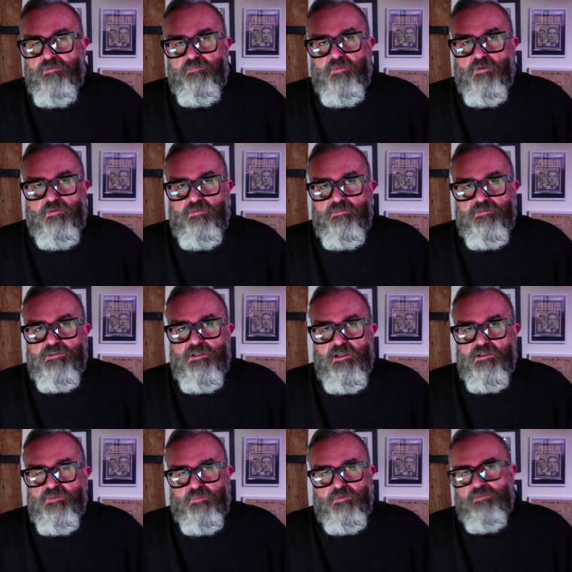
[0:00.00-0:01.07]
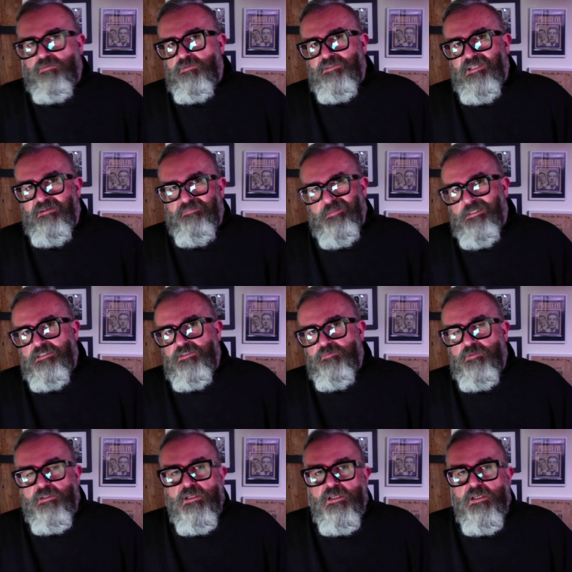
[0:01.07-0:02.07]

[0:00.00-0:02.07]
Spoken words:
glass bottles at policemen.